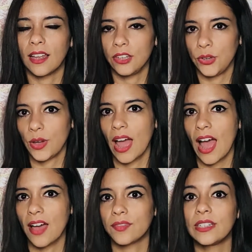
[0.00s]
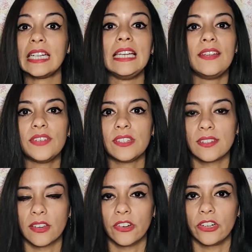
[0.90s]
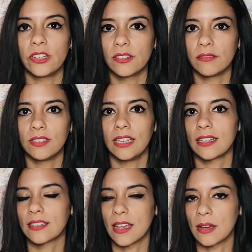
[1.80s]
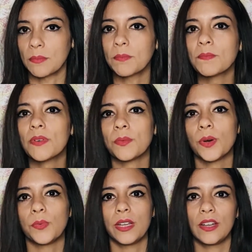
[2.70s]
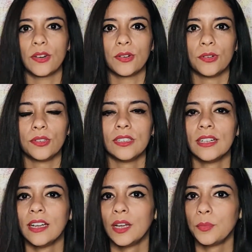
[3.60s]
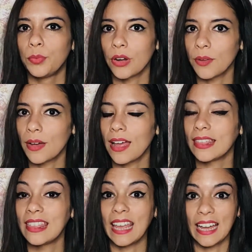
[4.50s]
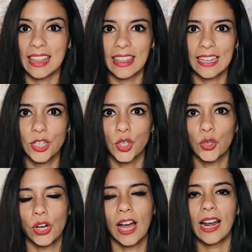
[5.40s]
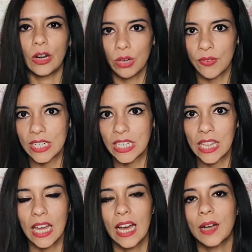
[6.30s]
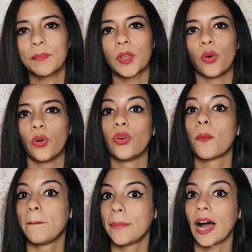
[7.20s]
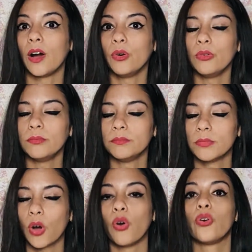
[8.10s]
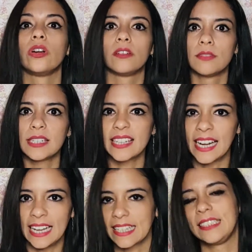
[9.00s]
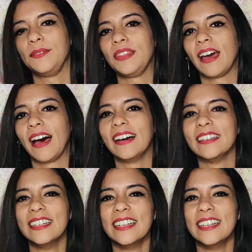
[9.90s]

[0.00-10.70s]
you have the Living Cert, the exam, what we call Prueba de Acceso a la Universidad, or PAU, or Selectividad.